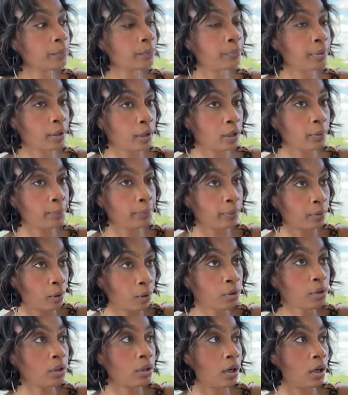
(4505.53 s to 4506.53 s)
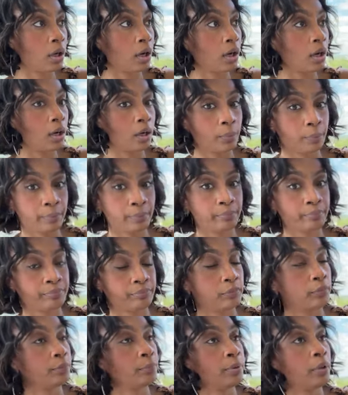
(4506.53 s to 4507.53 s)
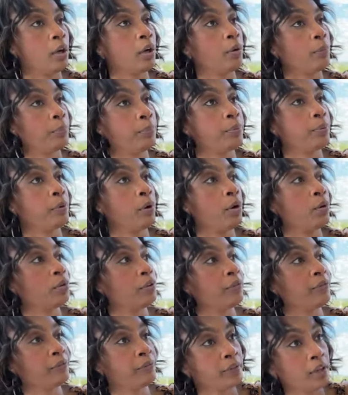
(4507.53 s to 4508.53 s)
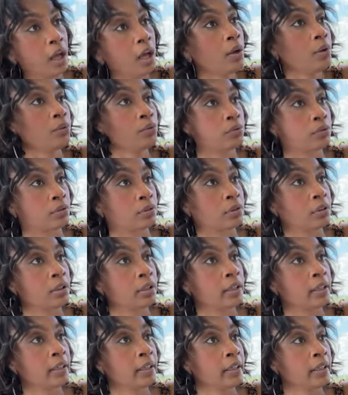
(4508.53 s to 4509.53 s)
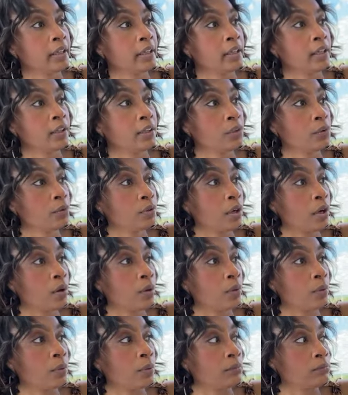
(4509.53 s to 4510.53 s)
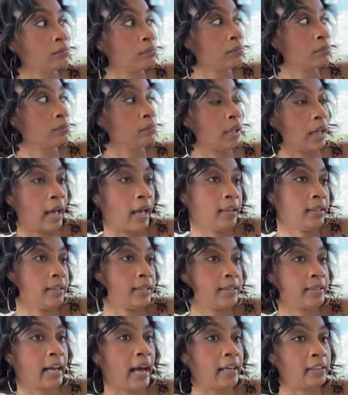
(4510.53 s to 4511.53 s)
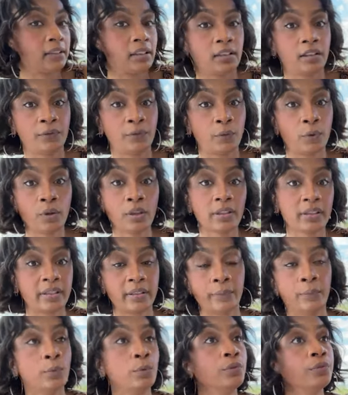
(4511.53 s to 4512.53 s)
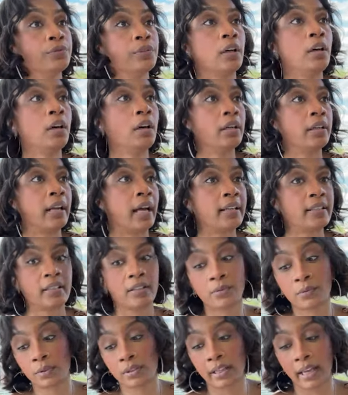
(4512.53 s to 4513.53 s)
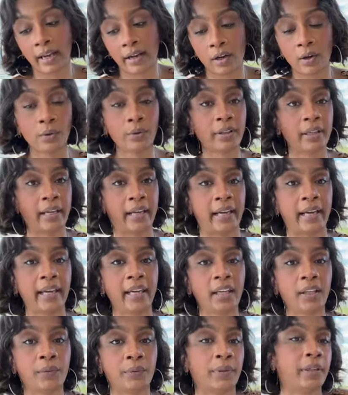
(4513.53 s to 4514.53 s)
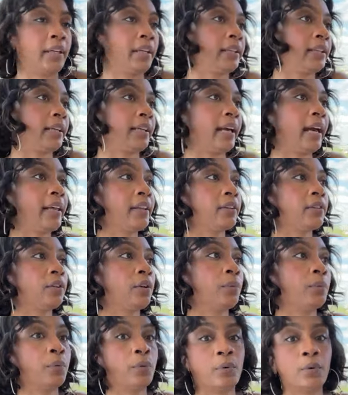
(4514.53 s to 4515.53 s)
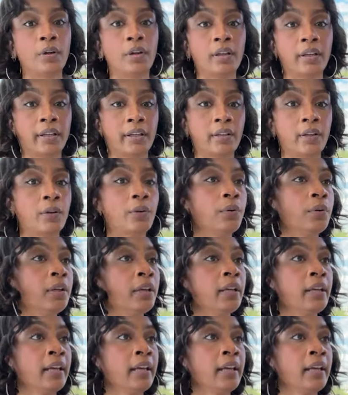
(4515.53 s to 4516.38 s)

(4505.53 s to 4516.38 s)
per protocol, pro to float, you know, I just got the divorce and moved on. I just was like, okay, we ain't together no more, you know?